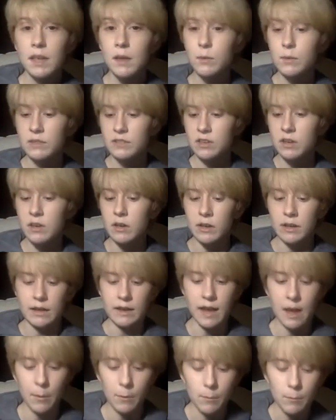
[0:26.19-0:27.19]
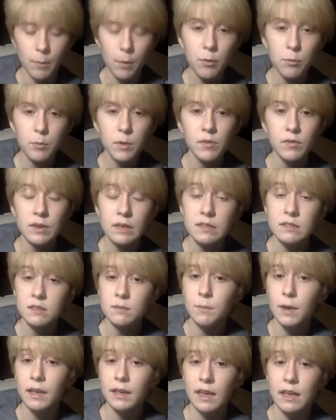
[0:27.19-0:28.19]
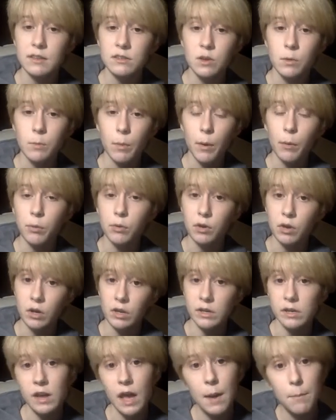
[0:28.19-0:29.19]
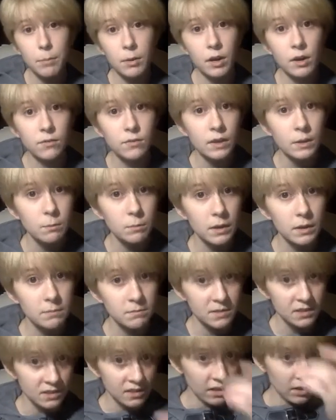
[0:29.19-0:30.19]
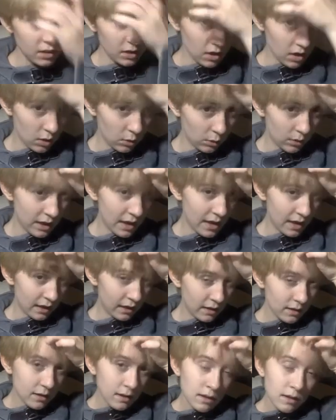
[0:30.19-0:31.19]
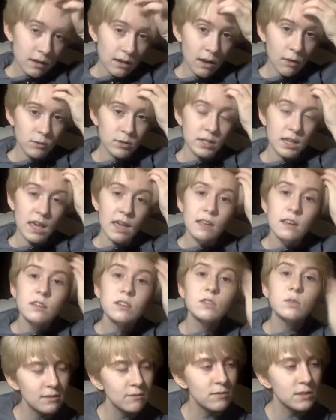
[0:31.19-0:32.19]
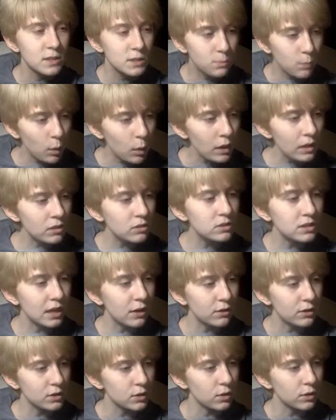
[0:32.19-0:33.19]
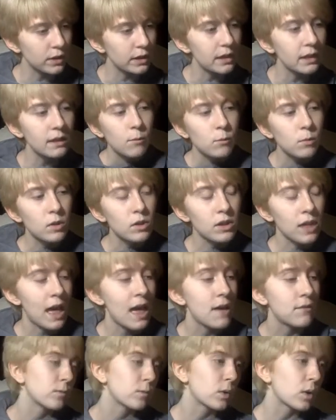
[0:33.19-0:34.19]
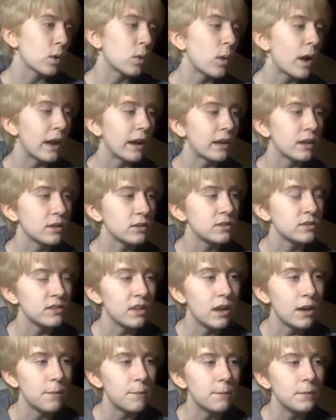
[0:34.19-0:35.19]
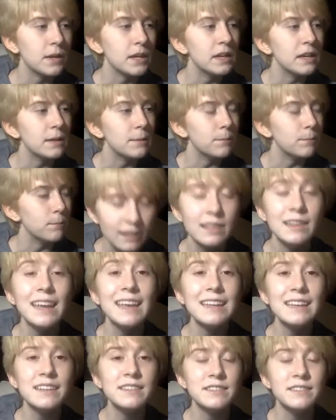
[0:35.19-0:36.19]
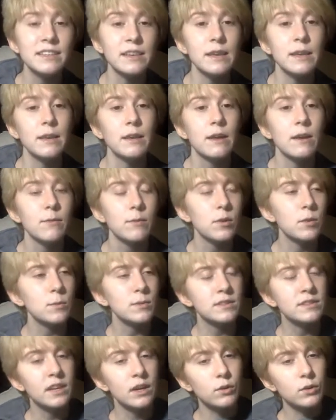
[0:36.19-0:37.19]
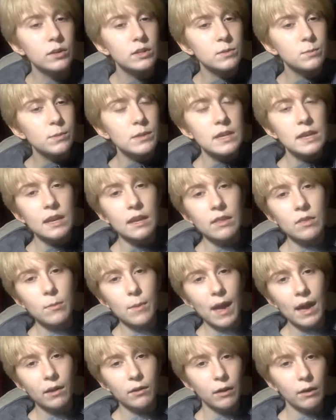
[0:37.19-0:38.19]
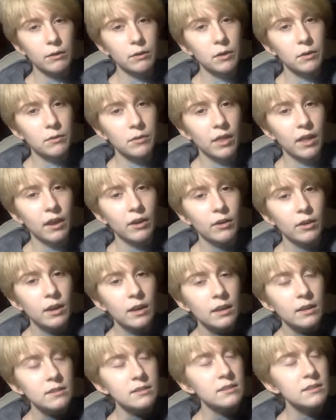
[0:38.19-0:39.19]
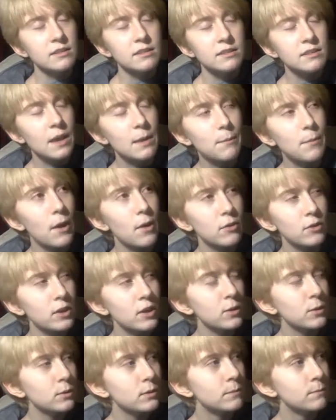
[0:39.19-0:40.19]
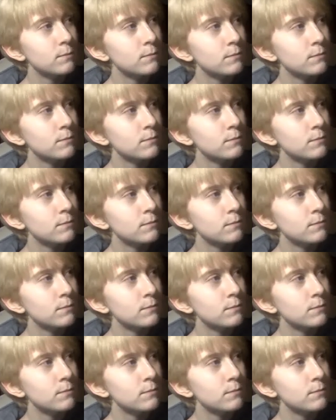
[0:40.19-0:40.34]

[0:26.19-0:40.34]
It was good. Now, both movies, in my case, are both good. Not perfect, but still okay. Now, to get into spoiler territory, we'll have to require some, leniency for the mysterious being in the background over there. Does that bother you?